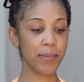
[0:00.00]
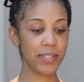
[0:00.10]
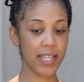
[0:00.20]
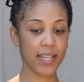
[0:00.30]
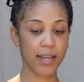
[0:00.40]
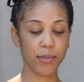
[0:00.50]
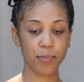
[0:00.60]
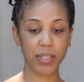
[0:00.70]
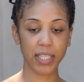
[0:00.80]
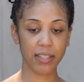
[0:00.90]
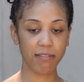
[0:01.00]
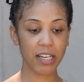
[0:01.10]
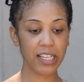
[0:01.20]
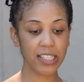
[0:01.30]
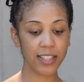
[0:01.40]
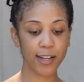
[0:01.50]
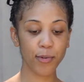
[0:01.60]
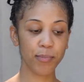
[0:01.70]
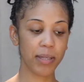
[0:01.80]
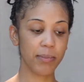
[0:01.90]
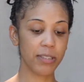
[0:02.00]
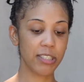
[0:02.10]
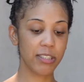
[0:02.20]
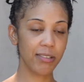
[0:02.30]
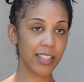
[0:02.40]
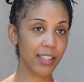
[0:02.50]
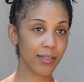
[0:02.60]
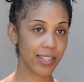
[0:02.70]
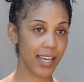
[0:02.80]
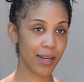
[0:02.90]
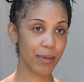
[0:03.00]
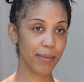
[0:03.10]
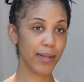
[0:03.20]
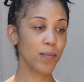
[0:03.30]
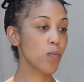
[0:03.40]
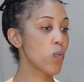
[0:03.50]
of people said that I would be confined, that I wouldn't be able to do anything once I had a baby.